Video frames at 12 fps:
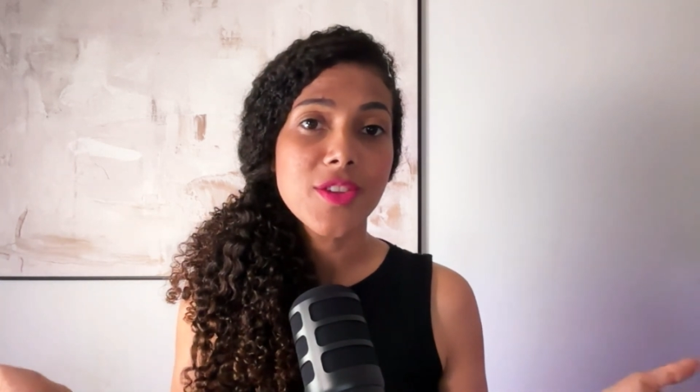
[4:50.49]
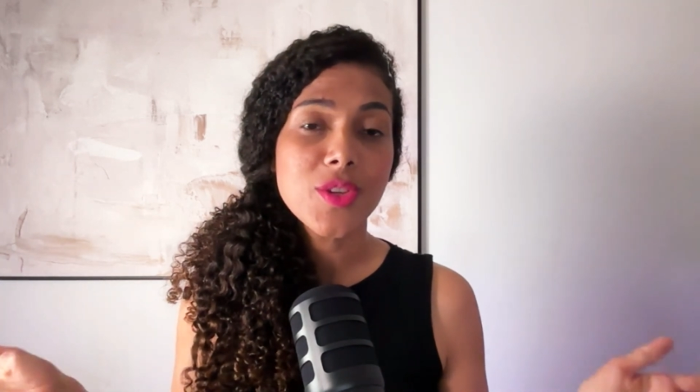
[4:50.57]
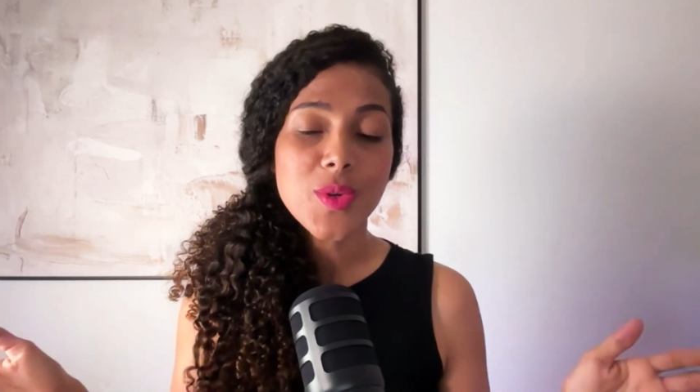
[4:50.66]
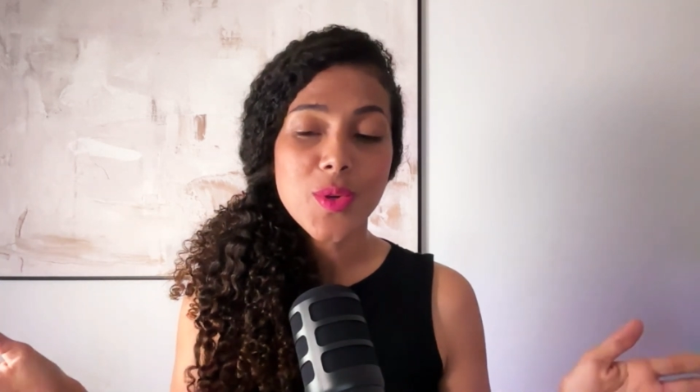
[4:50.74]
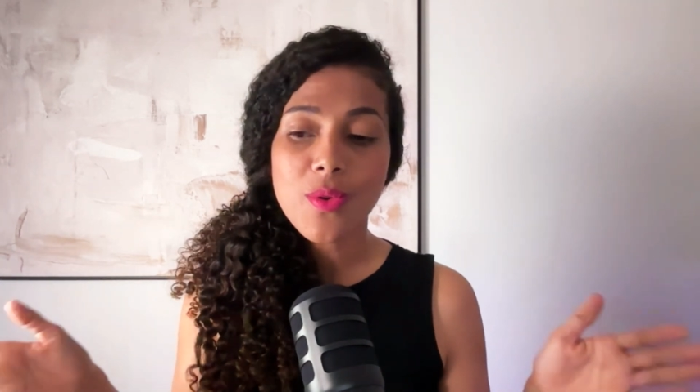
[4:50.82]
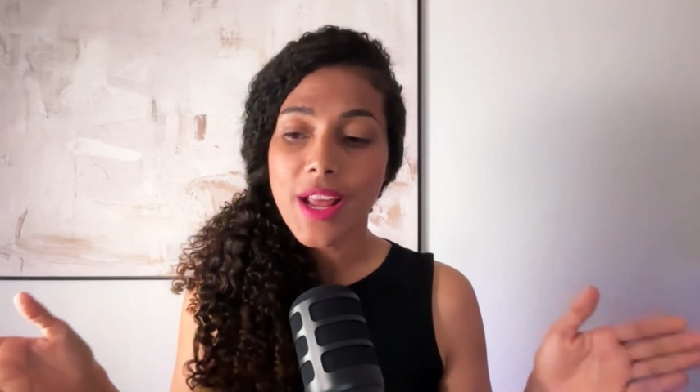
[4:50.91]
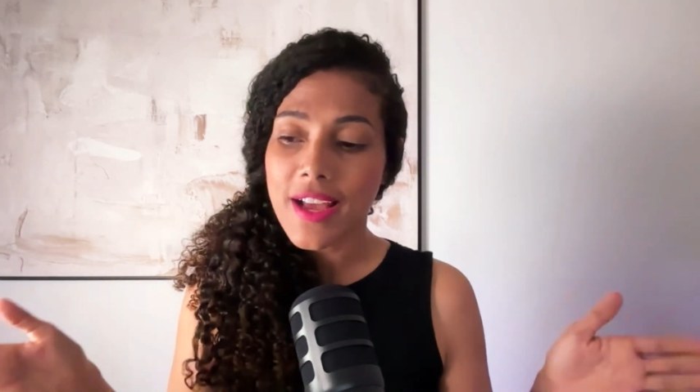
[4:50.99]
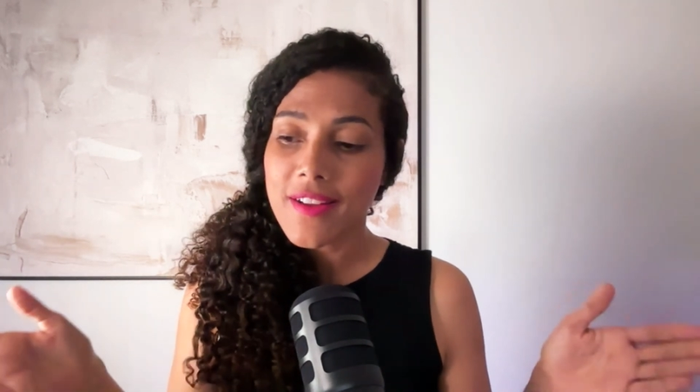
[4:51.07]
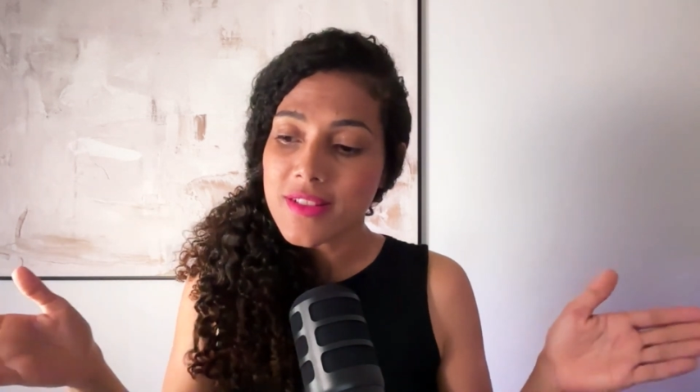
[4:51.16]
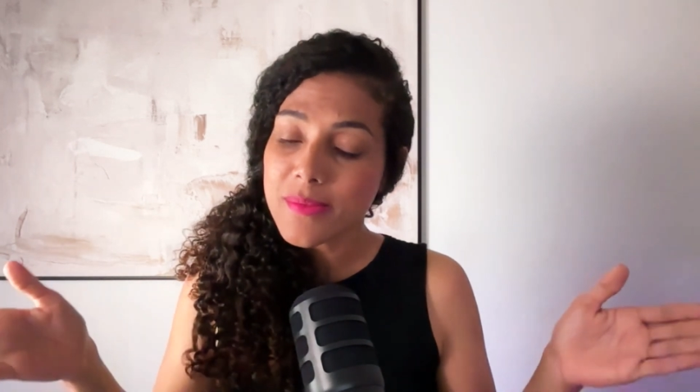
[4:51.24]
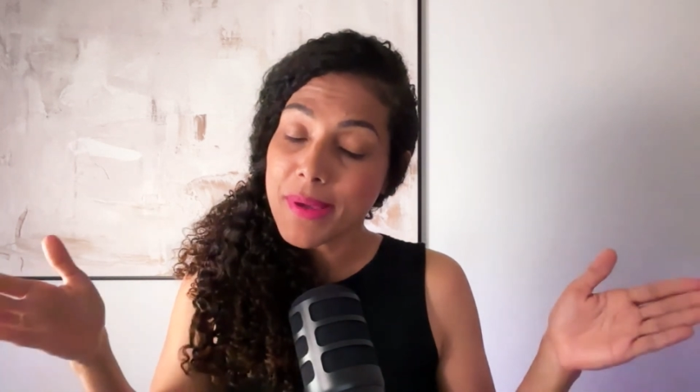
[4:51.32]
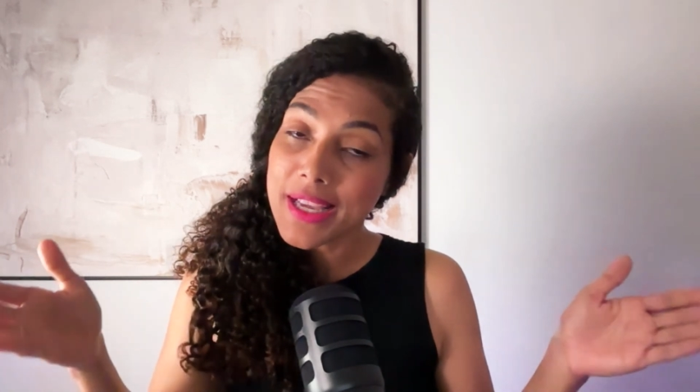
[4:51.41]
You don't have
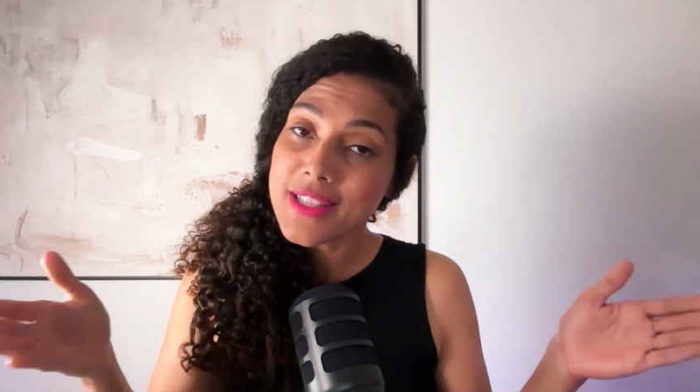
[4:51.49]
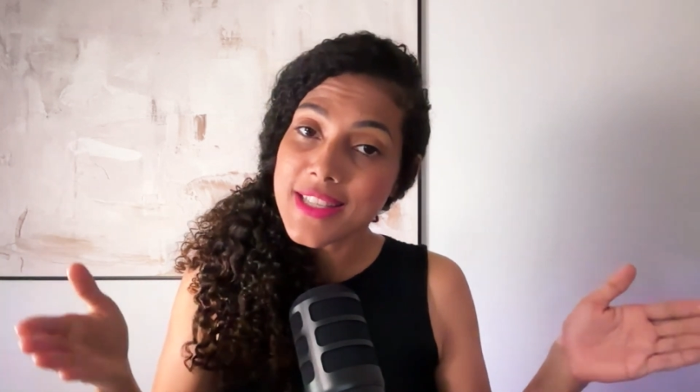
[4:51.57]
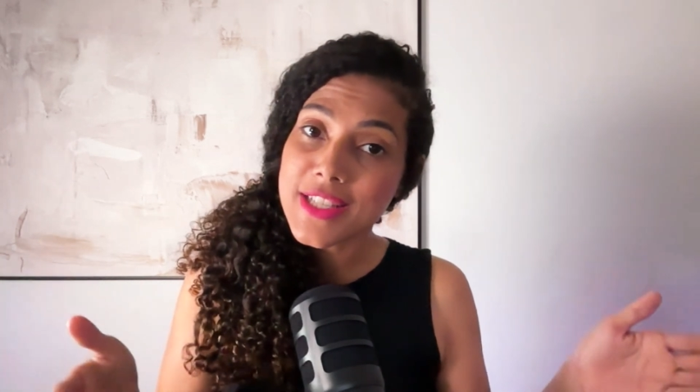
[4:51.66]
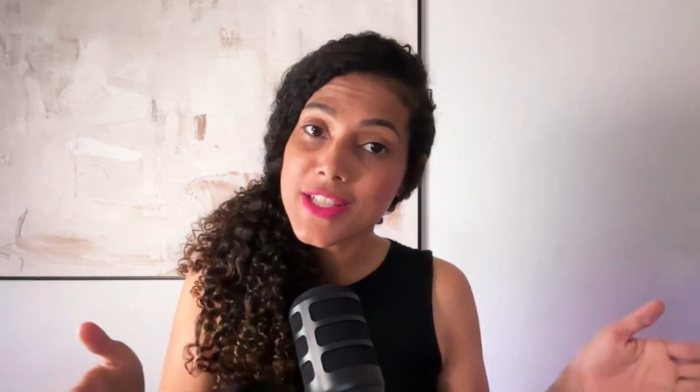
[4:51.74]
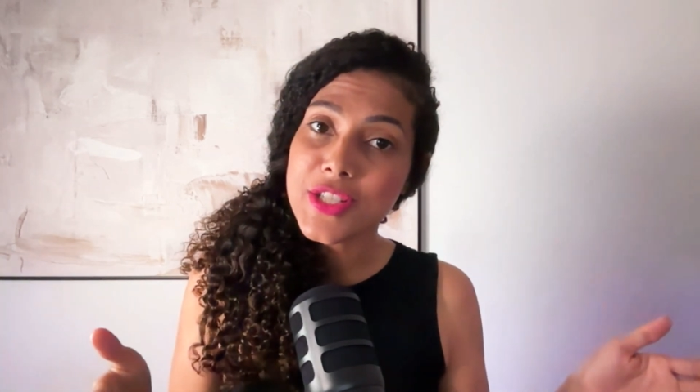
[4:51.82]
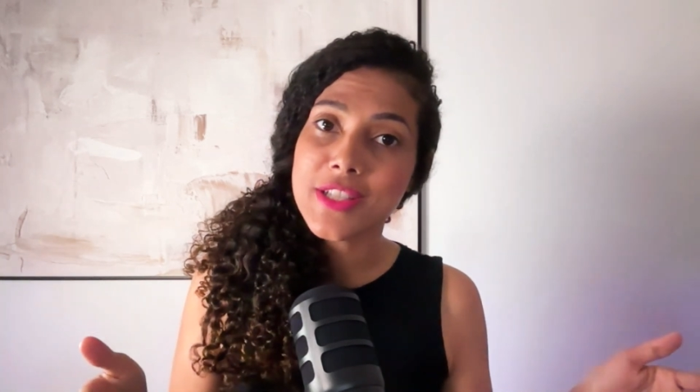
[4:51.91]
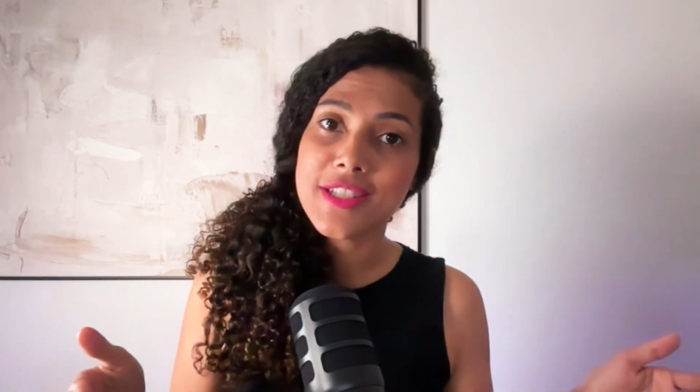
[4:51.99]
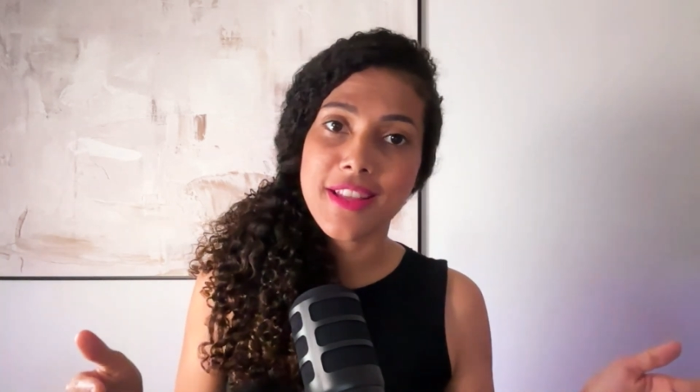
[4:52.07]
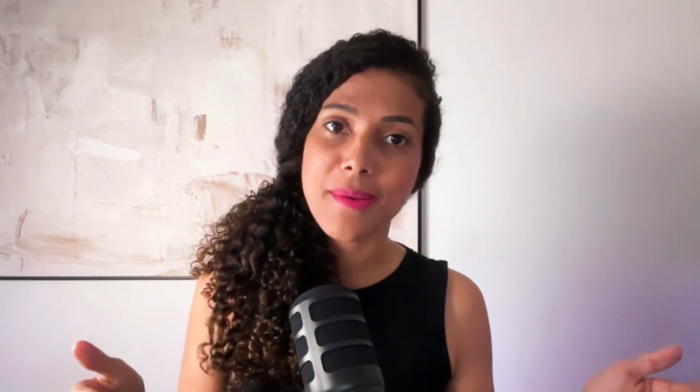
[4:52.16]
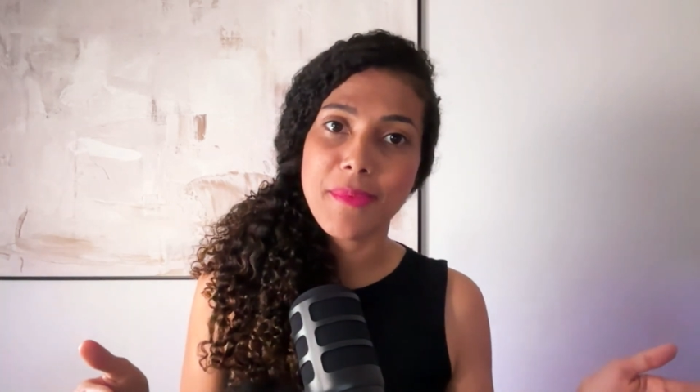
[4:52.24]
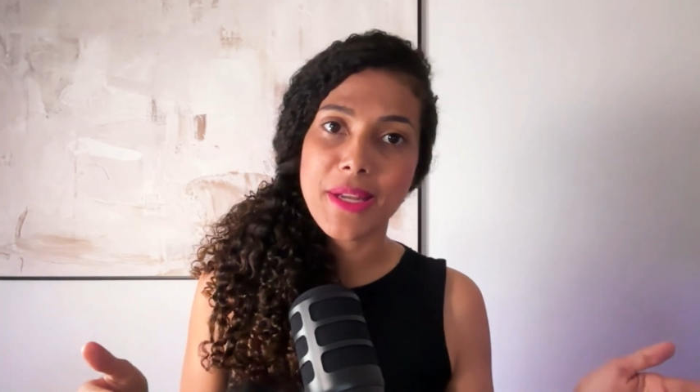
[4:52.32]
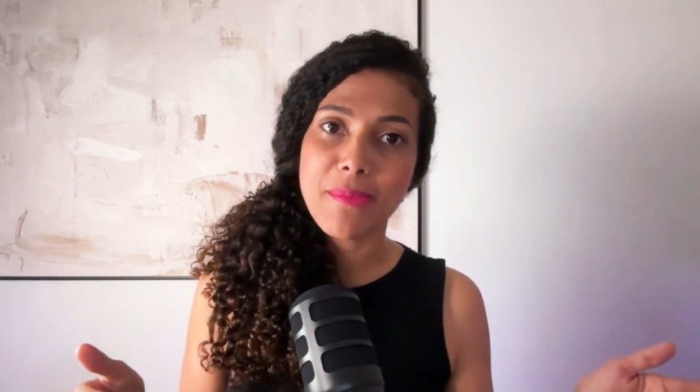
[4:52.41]
to pay attention to
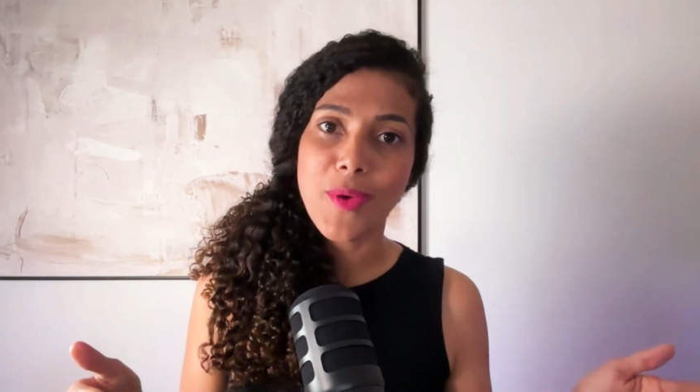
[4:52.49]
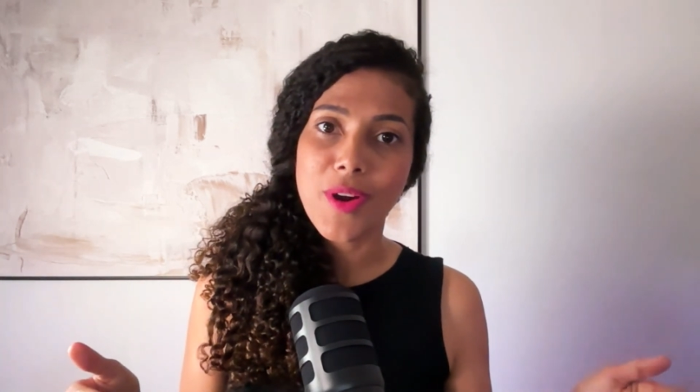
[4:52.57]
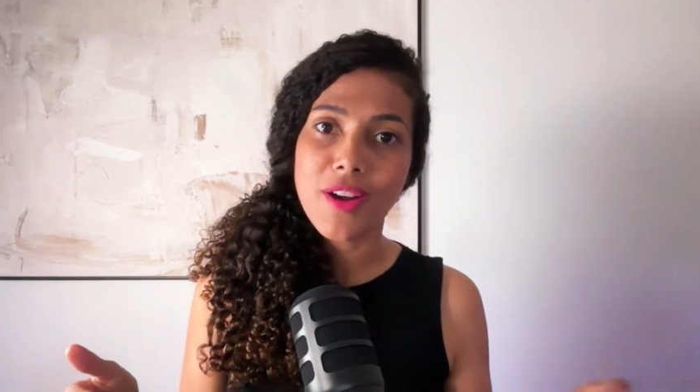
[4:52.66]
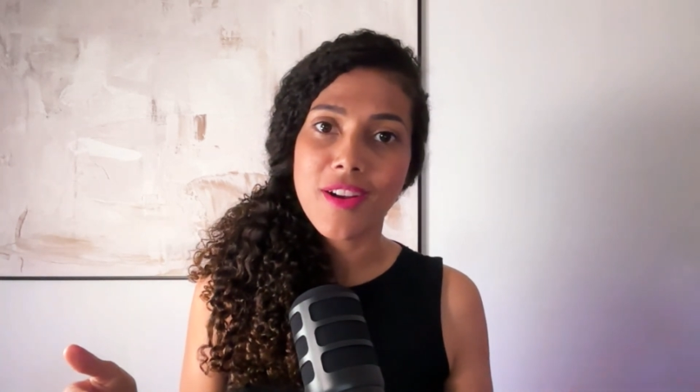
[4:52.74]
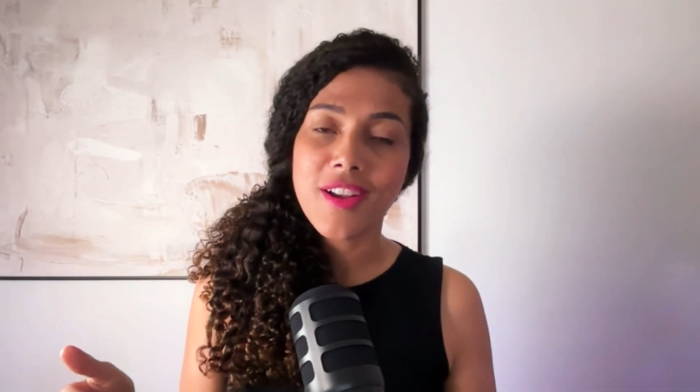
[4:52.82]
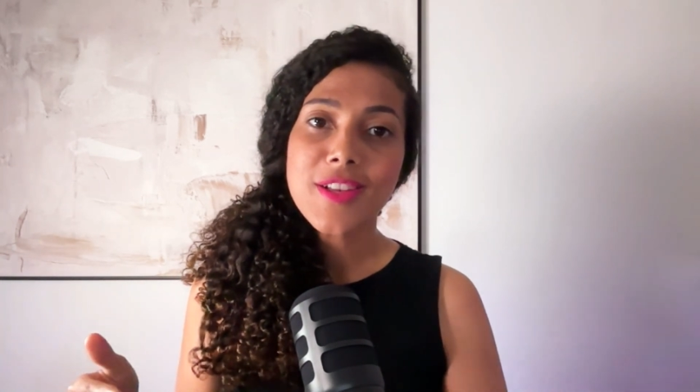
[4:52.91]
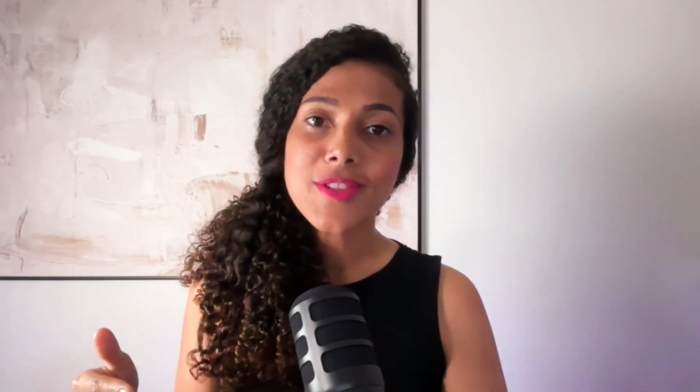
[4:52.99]
them anymore.